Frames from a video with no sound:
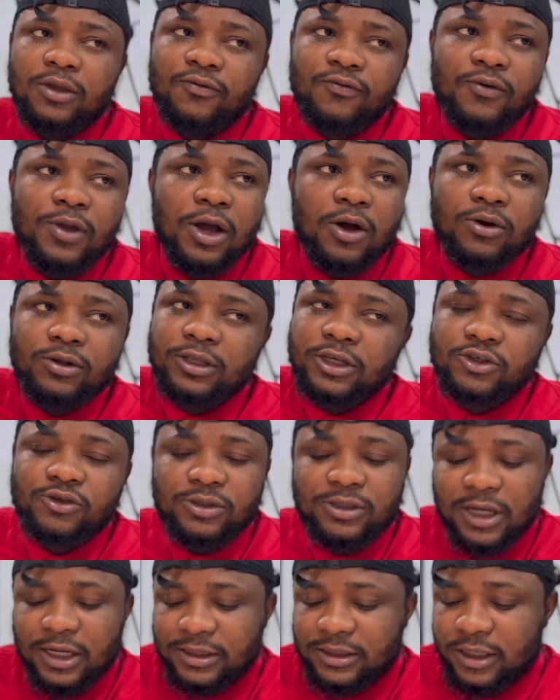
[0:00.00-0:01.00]
if we are honest
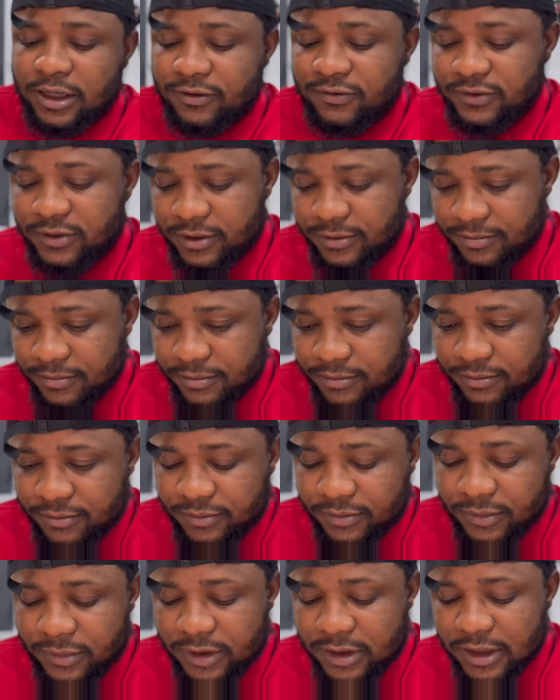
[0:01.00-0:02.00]
with ourselves.
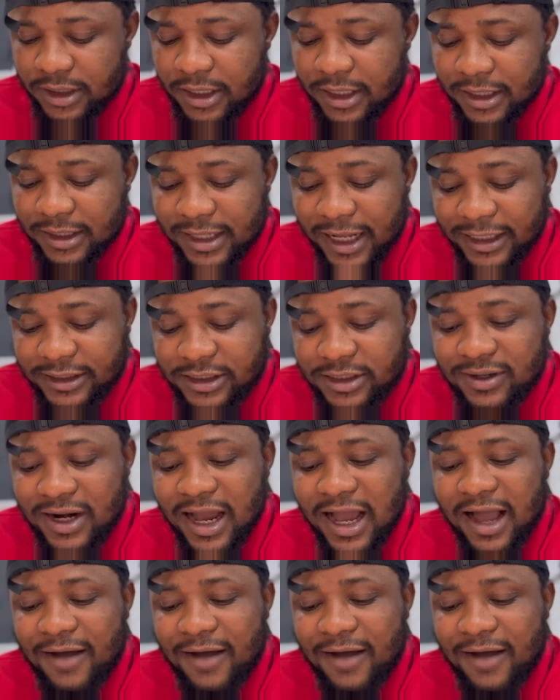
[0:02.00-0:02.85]
Nigeria